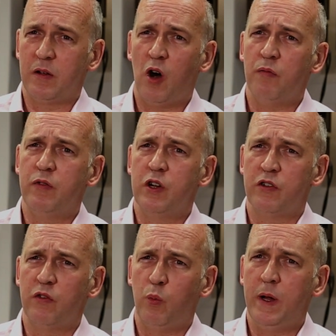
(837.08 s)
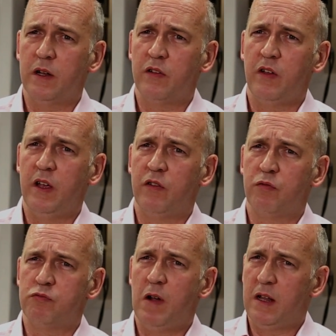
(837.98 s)
convergence weakness
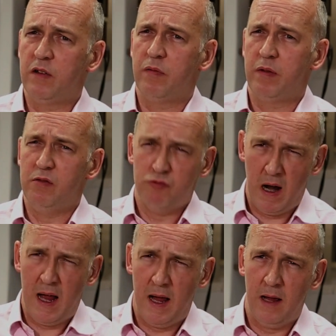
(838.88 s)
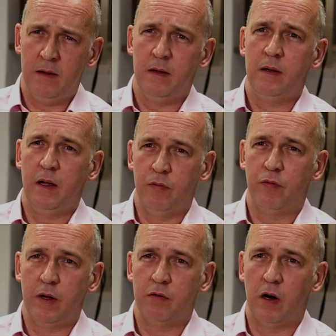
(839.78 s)
is relatively rare
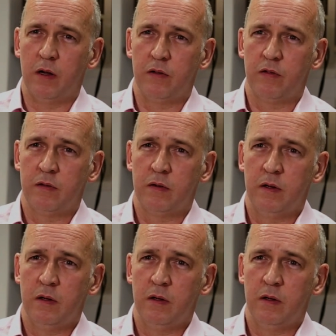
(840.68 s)
in Friedreich's.